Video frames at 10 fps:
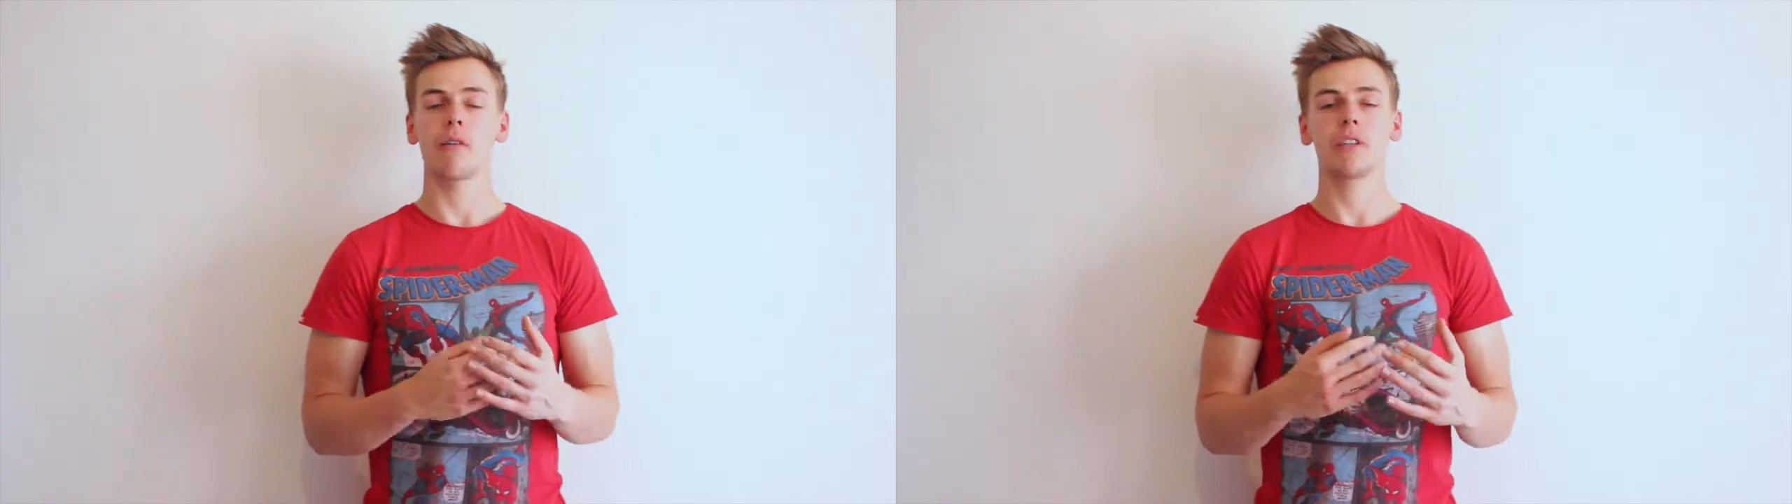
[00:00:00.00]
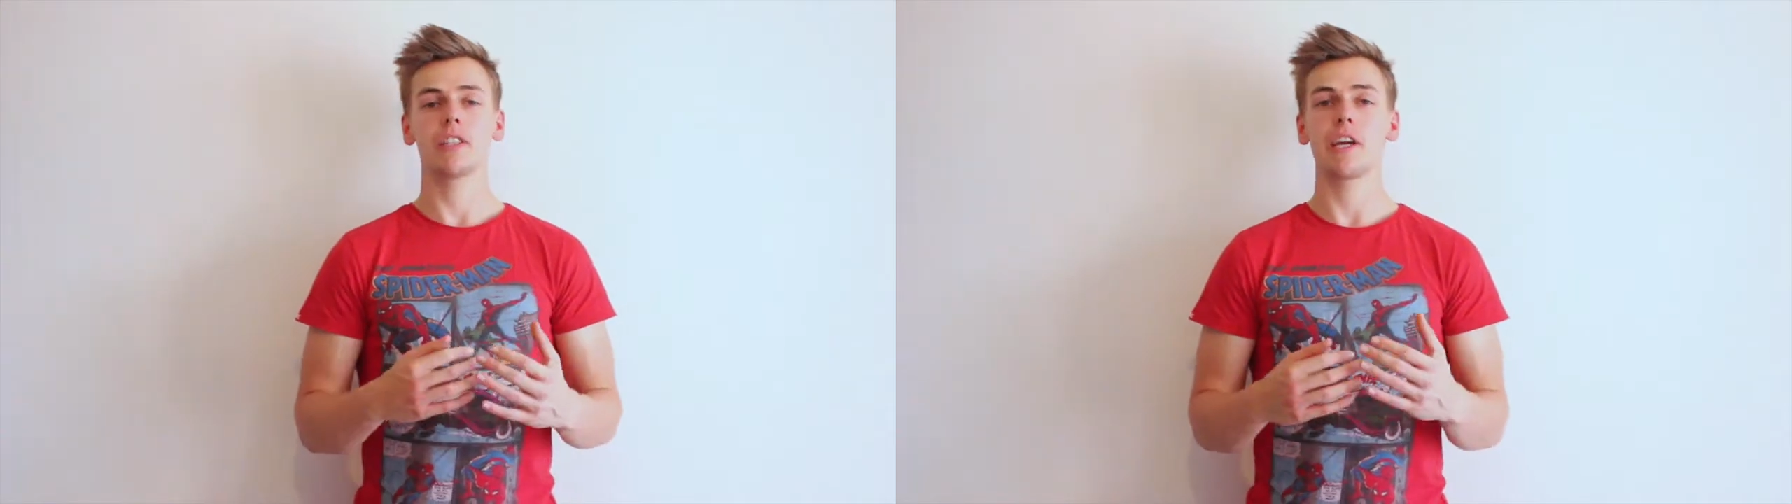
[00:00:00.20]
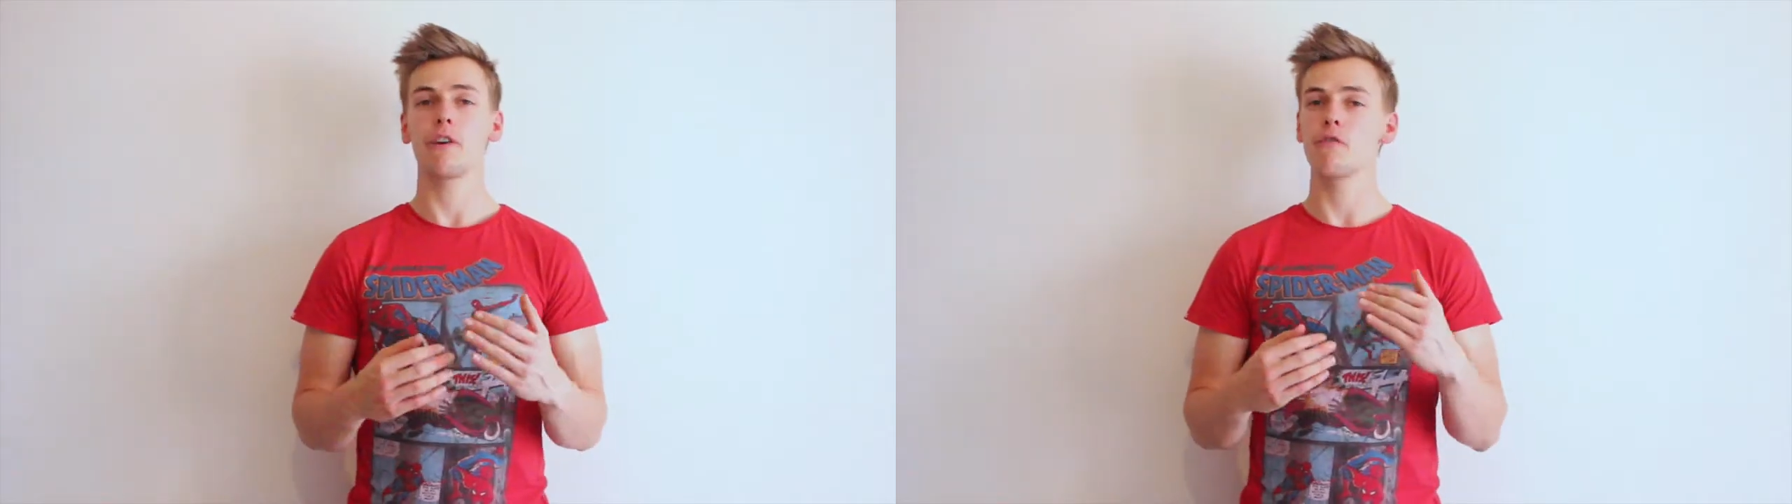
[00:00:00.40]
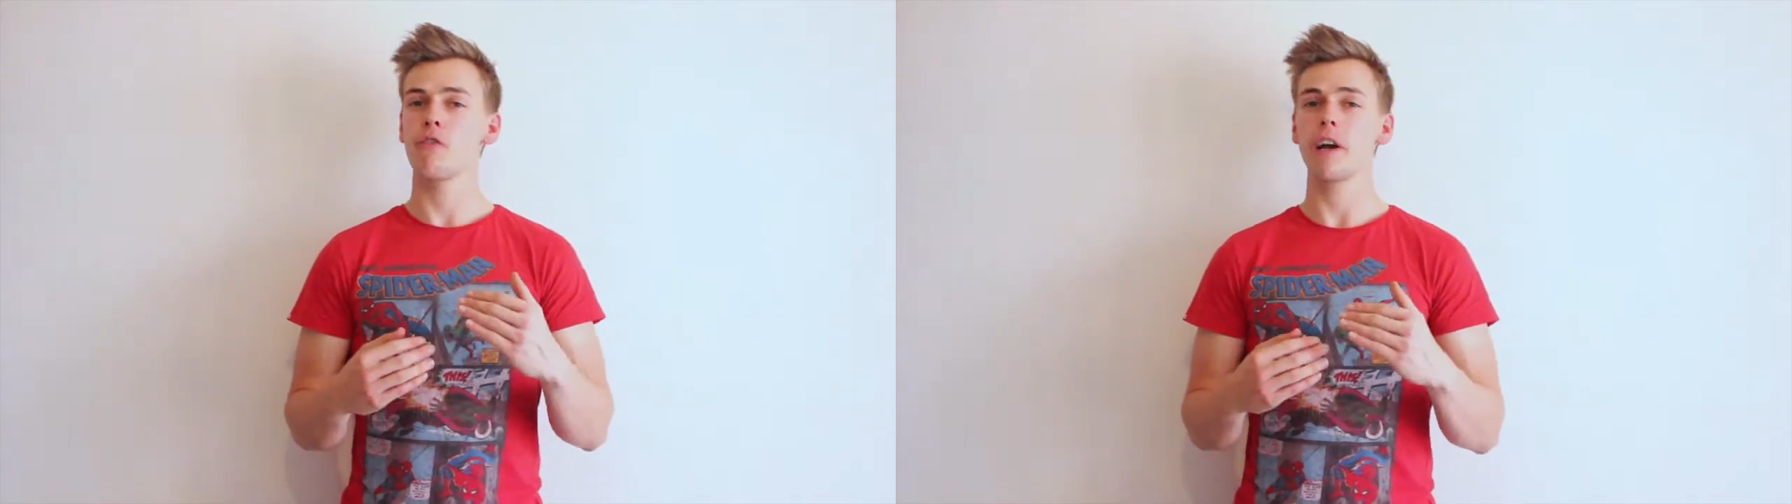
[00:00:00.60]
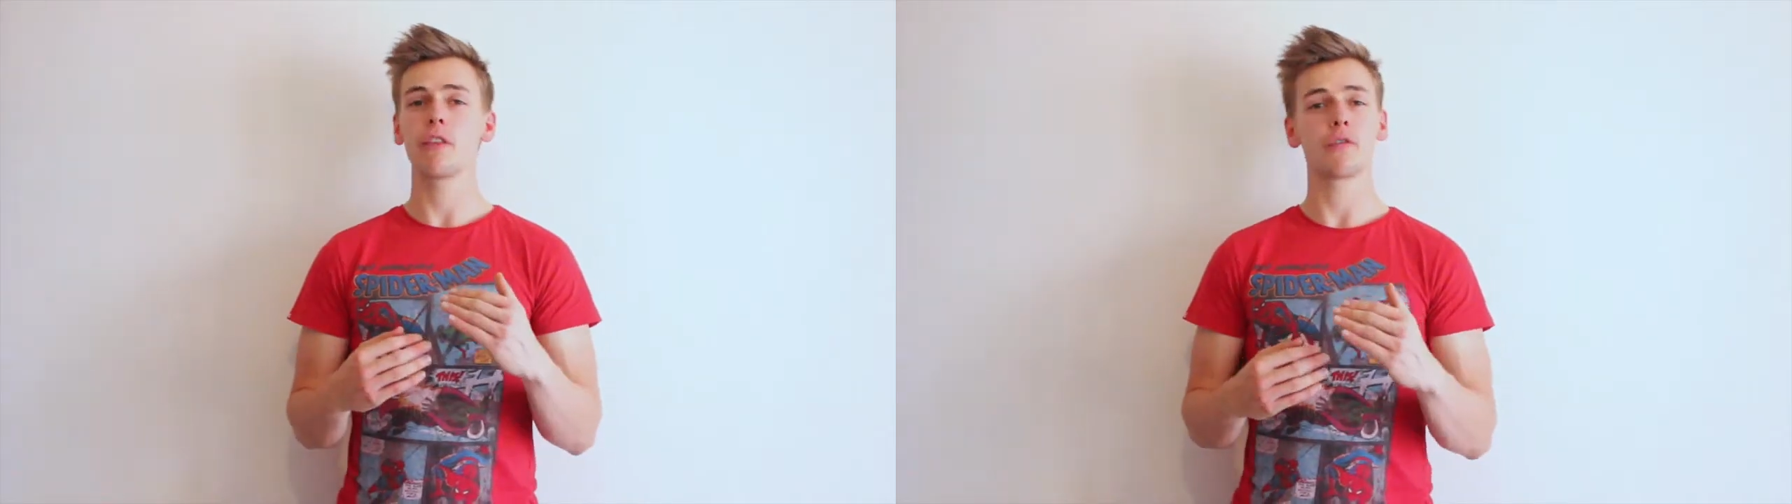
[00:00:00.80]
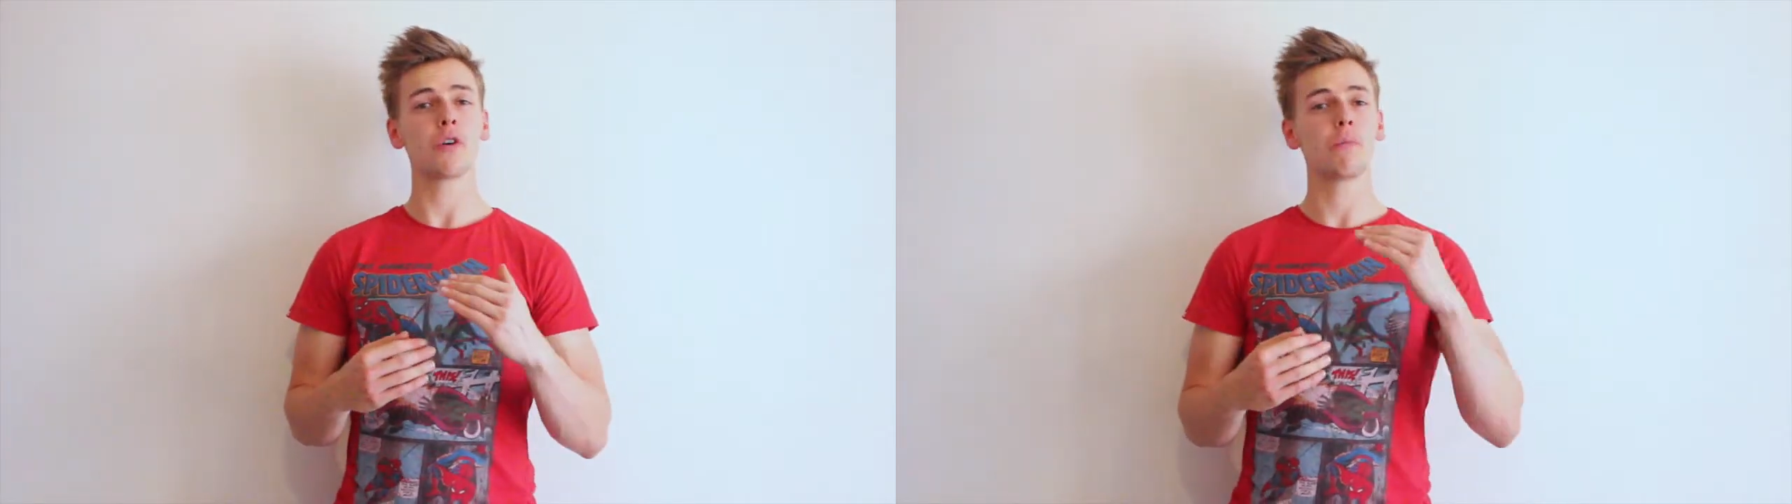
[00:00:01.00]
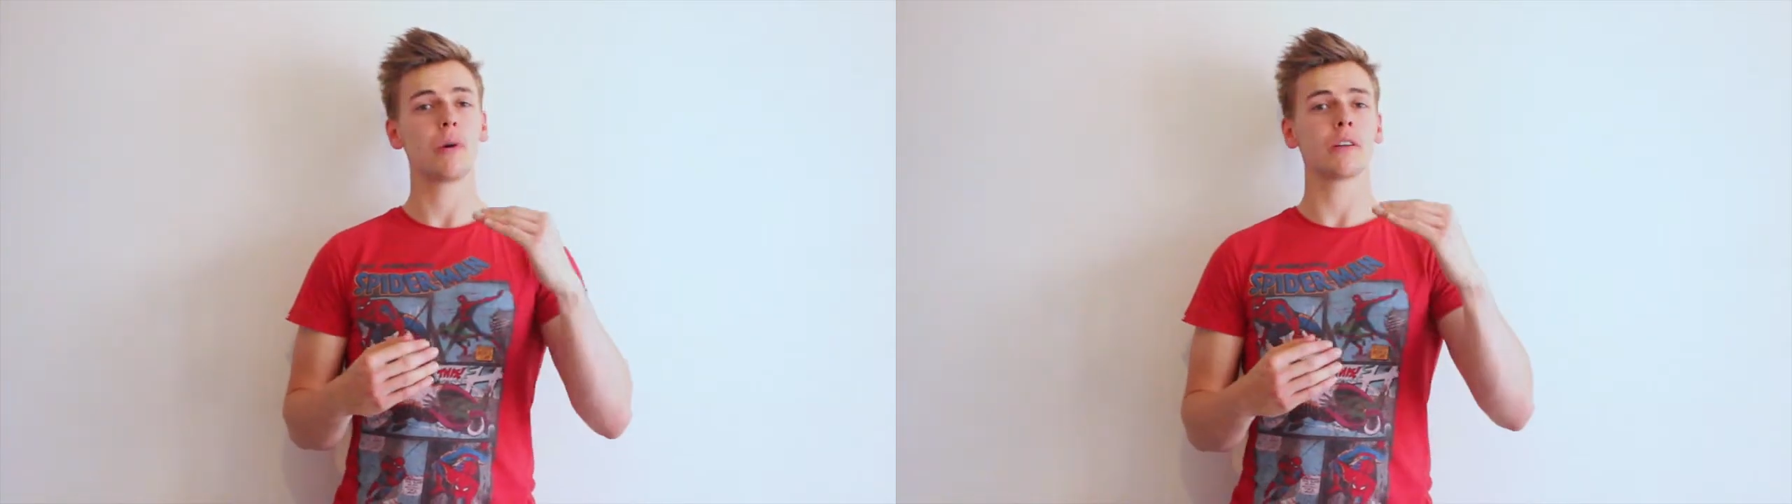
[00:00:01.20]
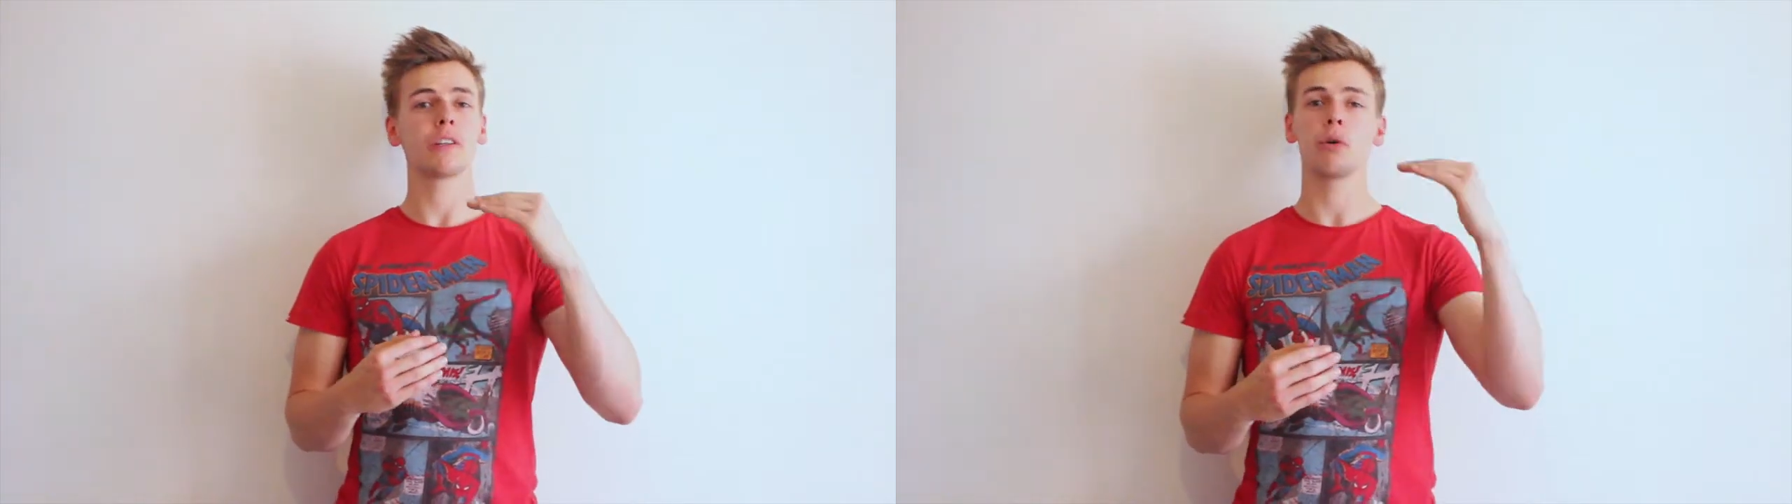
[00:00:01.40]
I'm going to take you right through
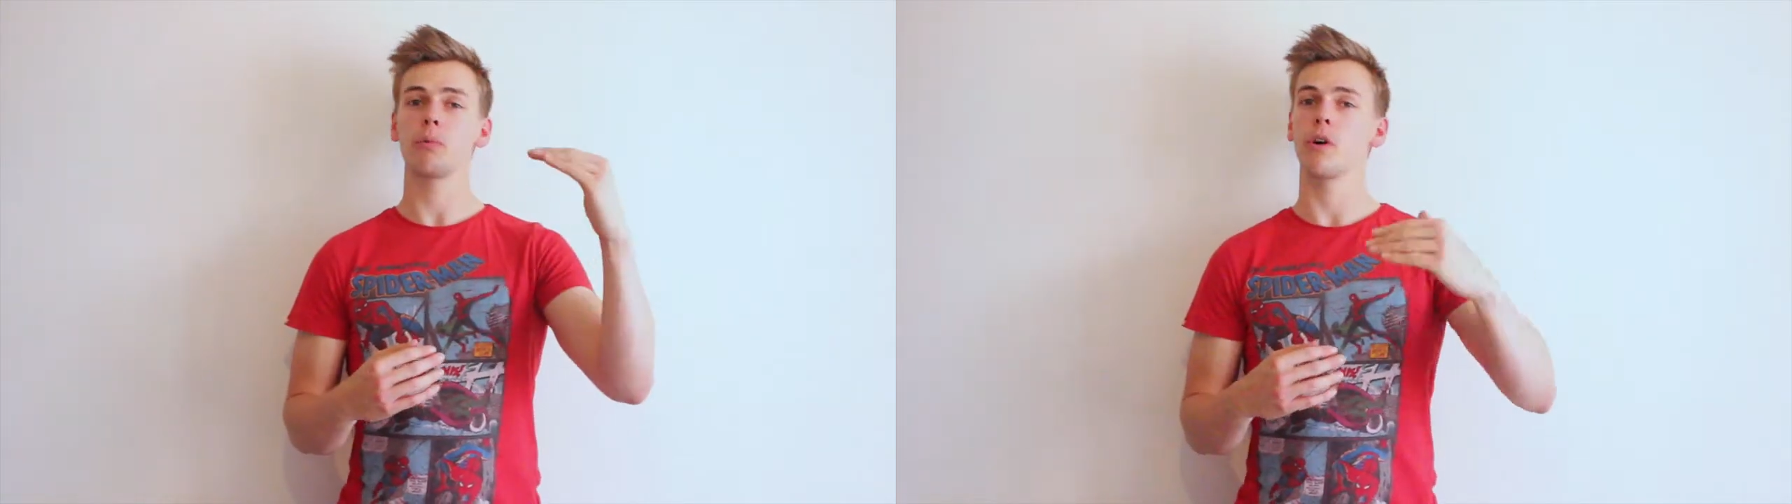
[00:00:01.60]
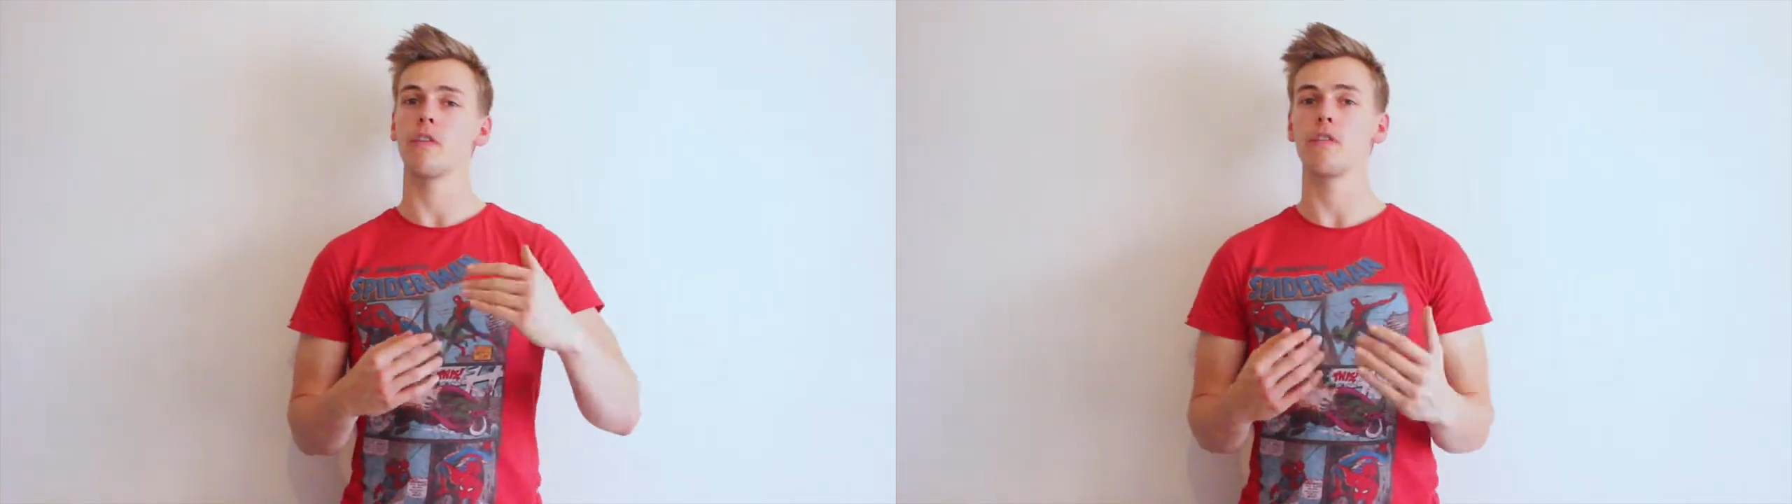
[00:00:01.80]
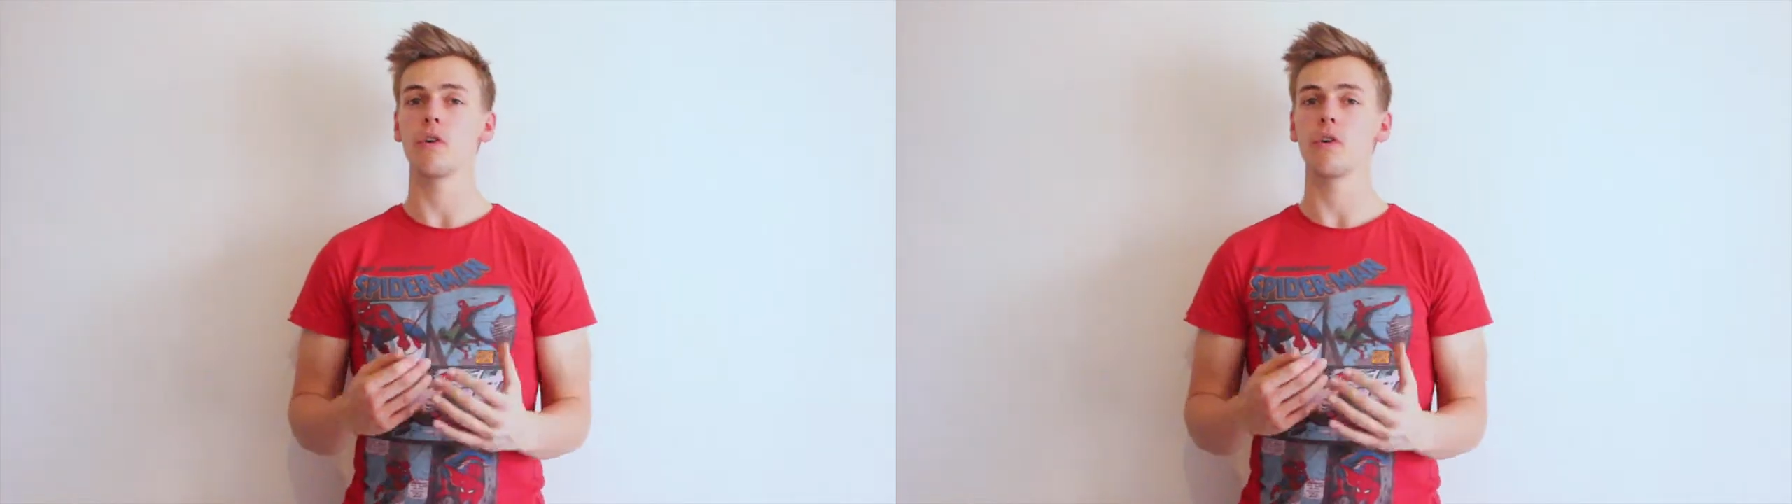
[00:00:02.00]
building up your